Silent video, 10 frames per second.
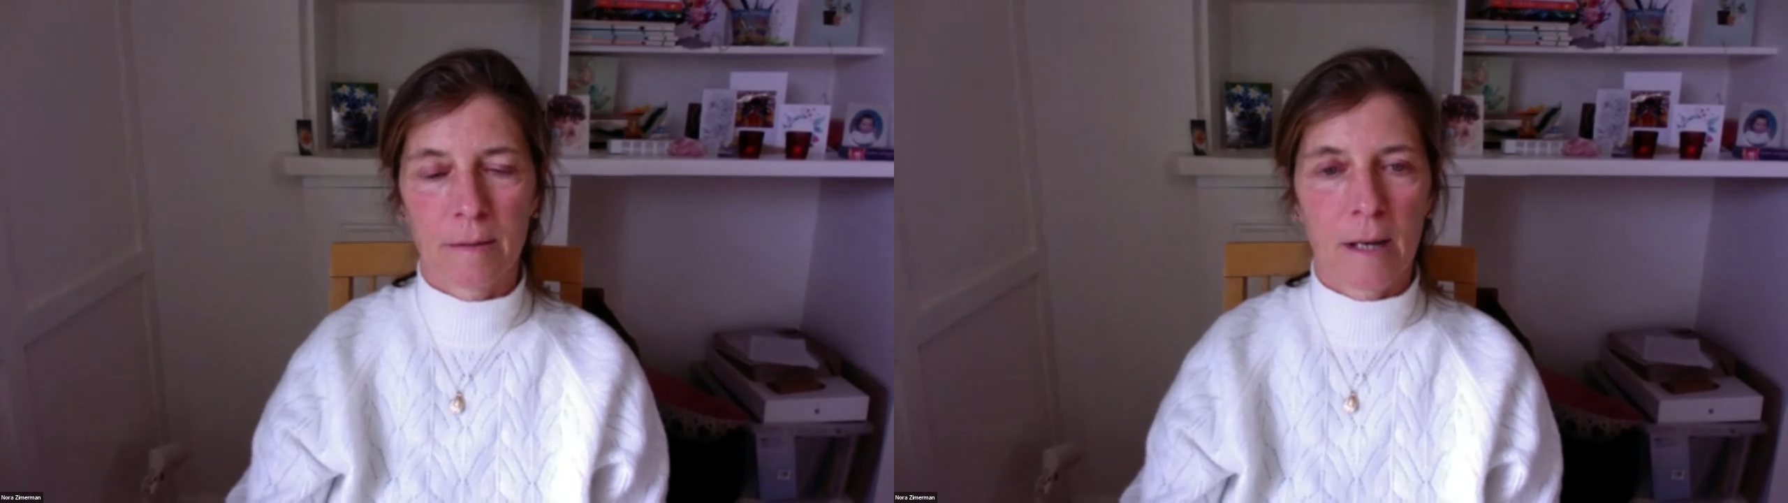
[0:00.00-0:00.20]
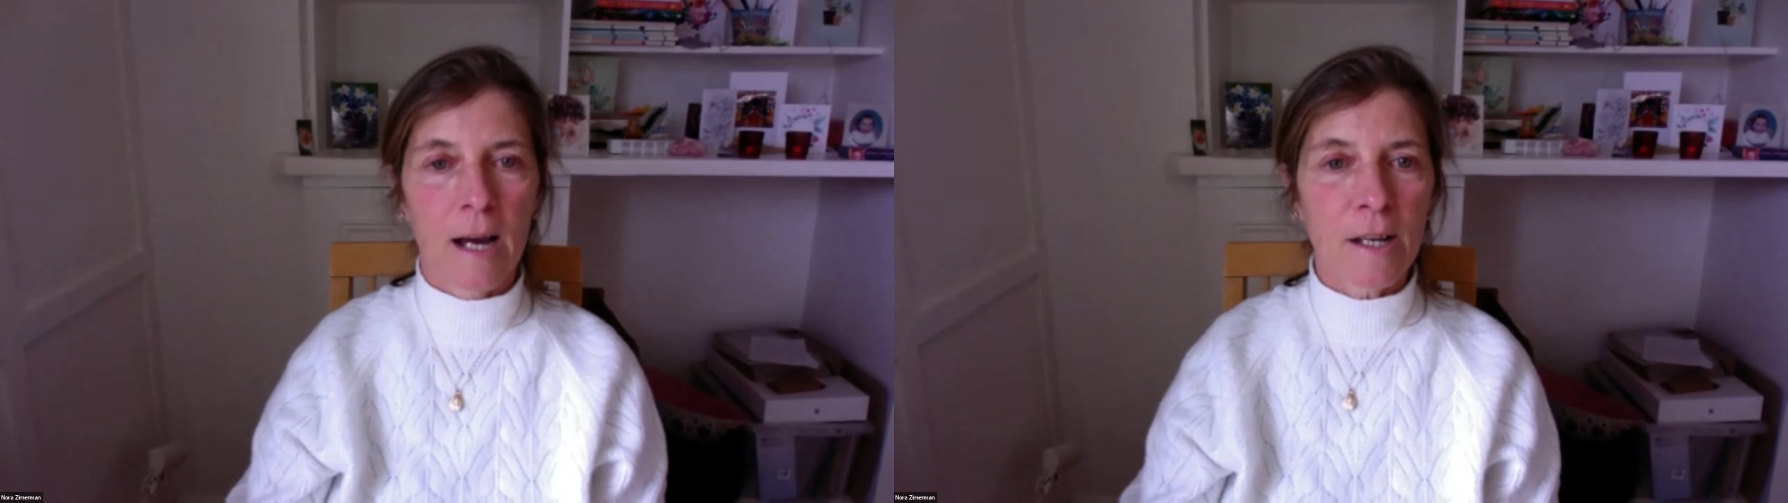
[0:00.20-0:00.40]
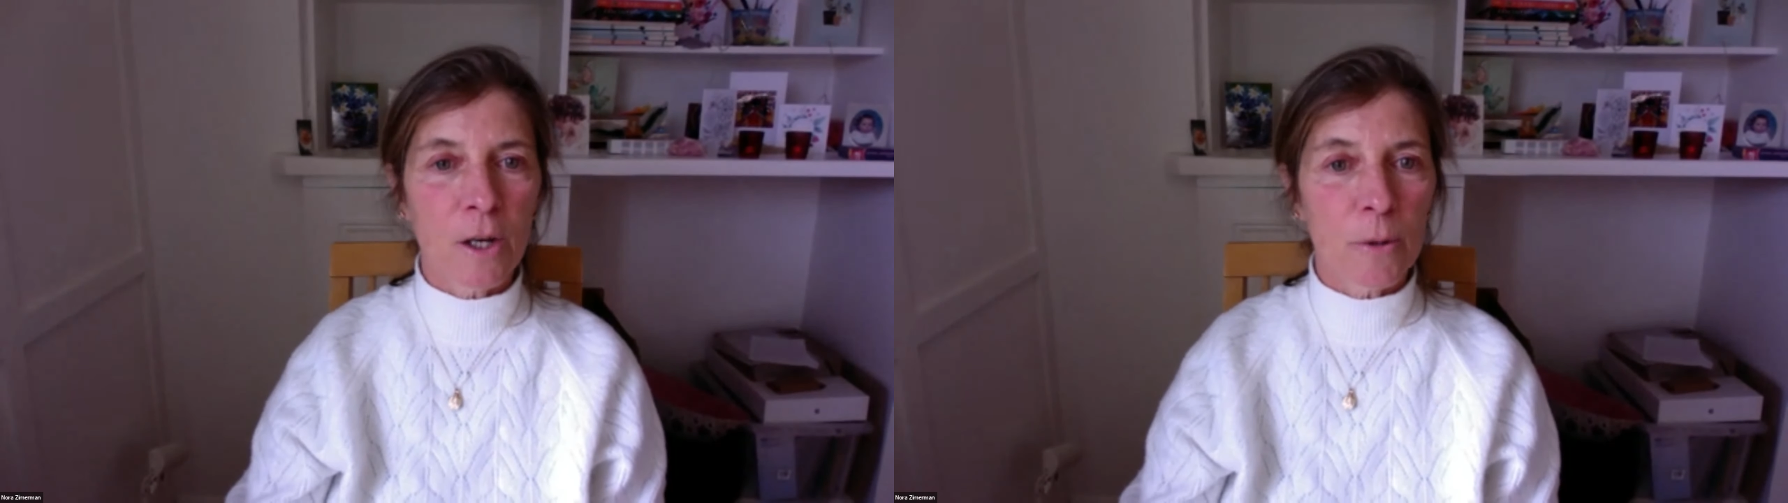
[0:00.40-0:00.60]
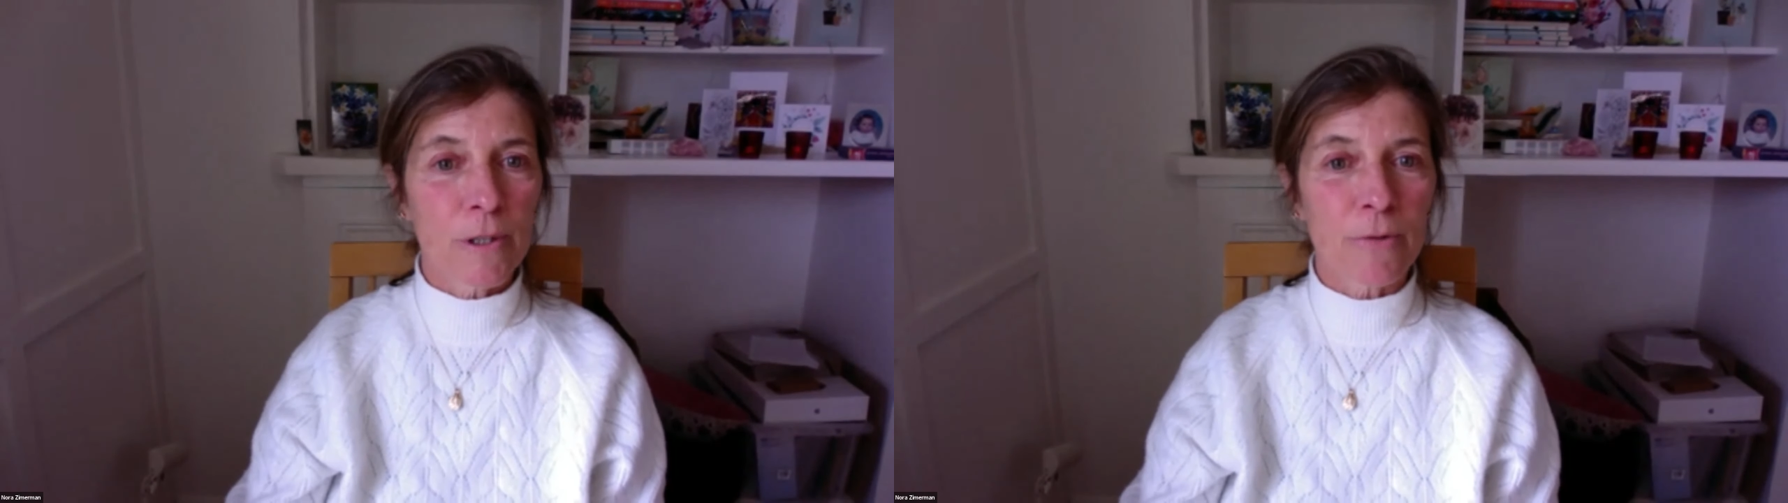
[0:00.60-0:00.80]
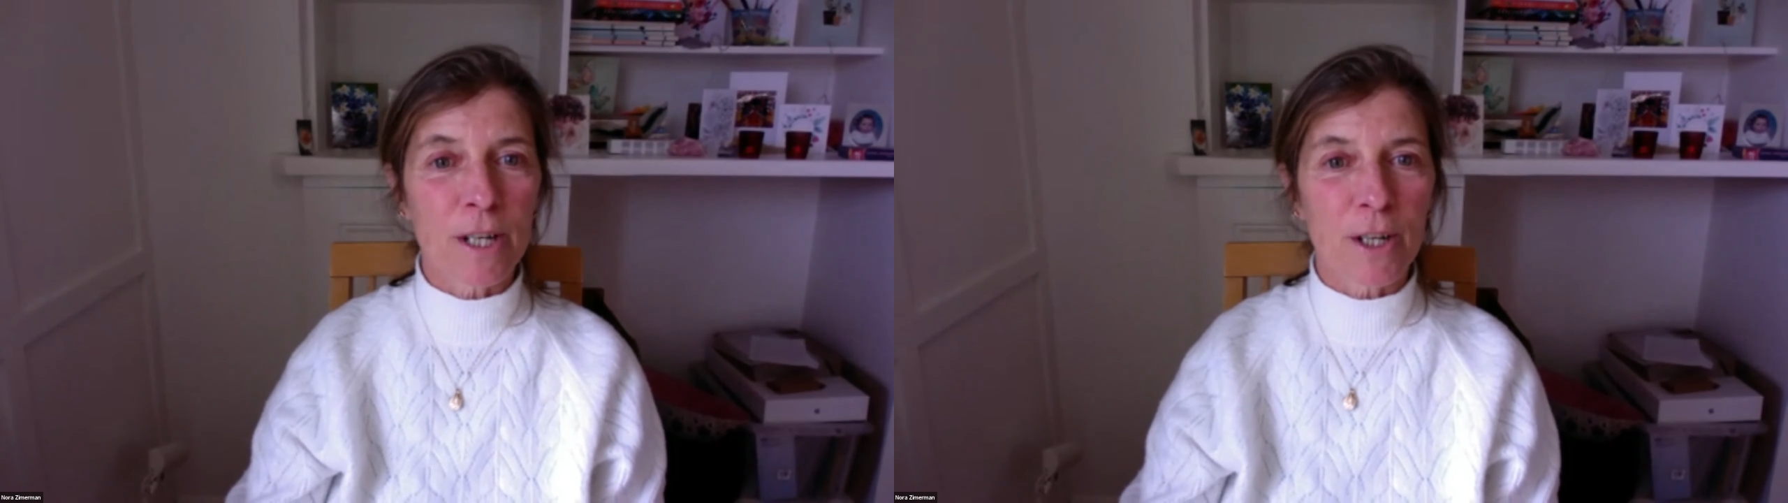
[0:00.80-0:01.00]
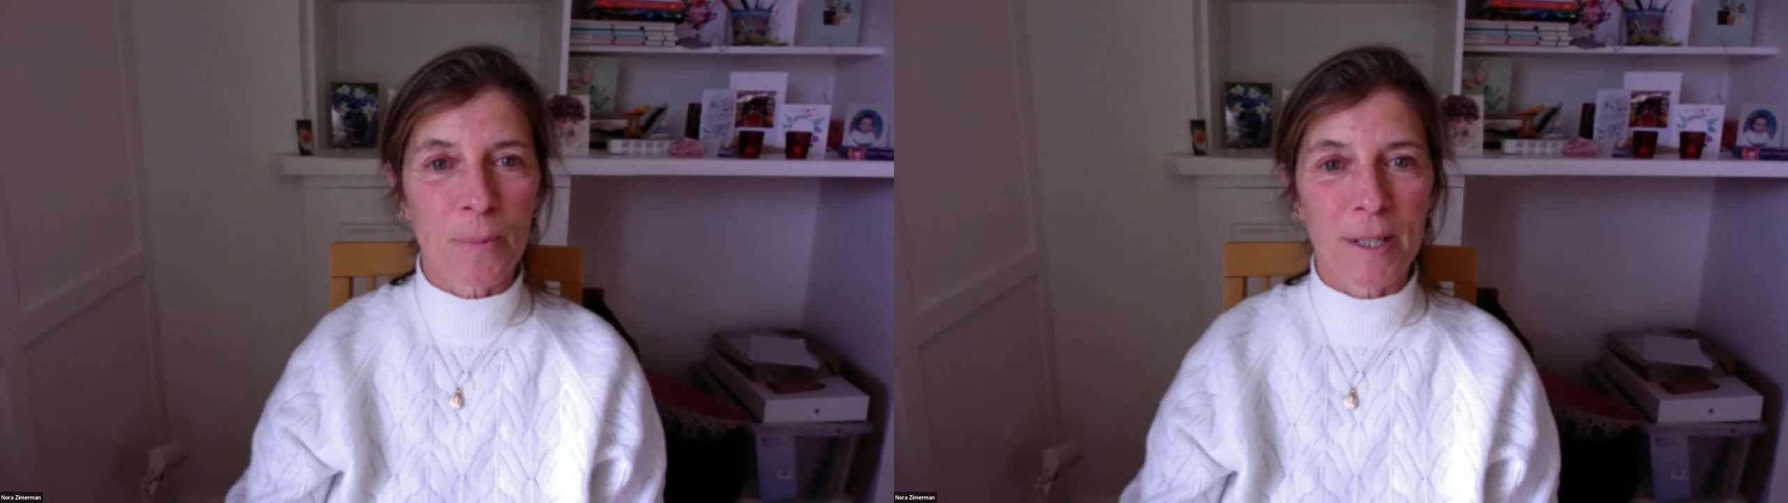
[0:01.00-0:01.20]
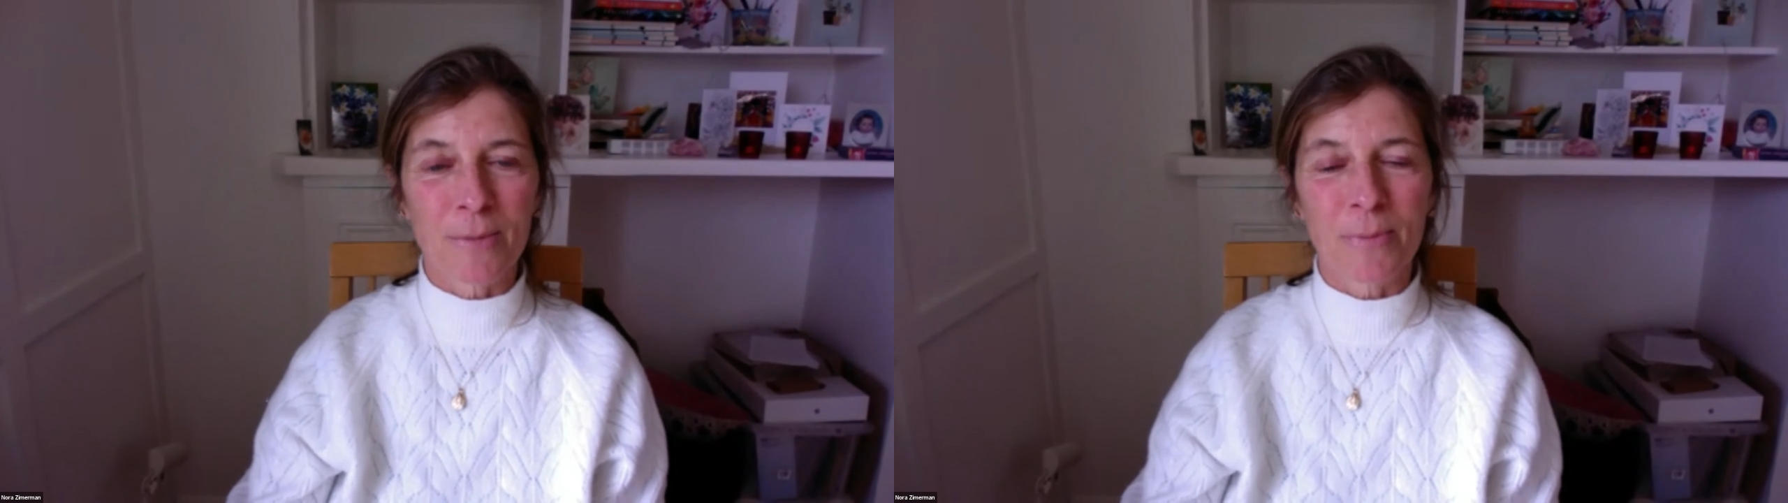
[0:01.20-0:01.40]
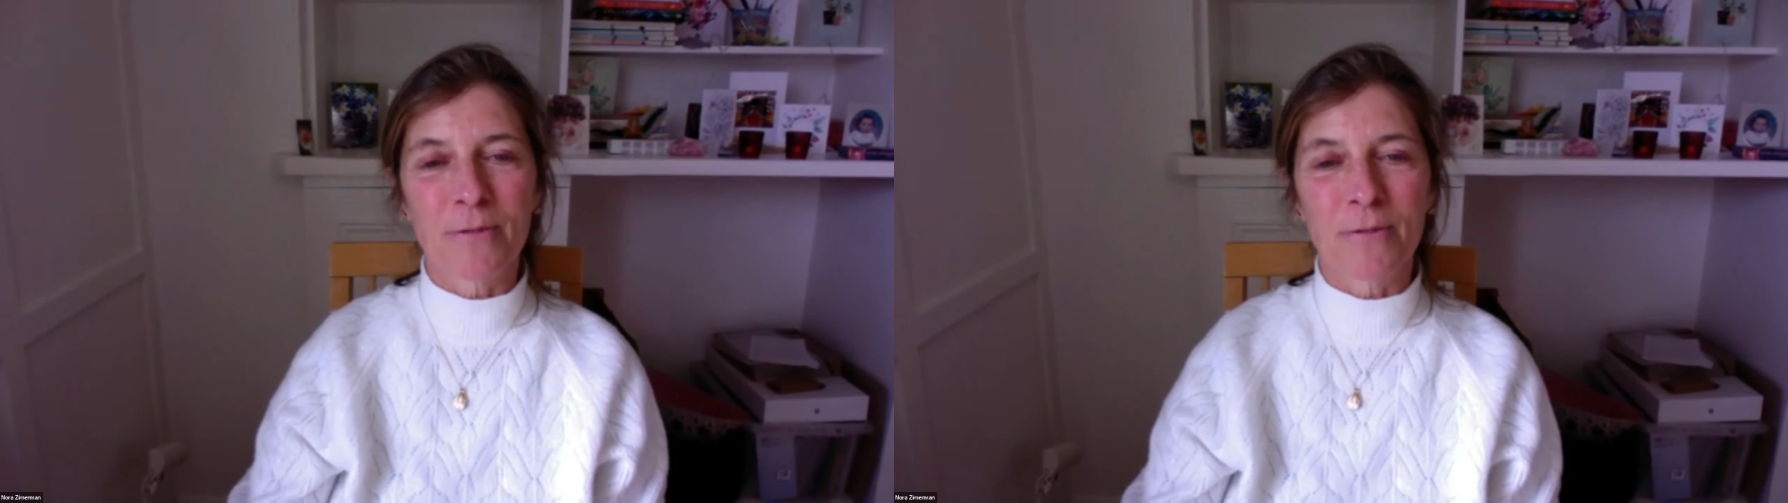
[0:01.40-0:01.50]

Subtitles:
I always recommend,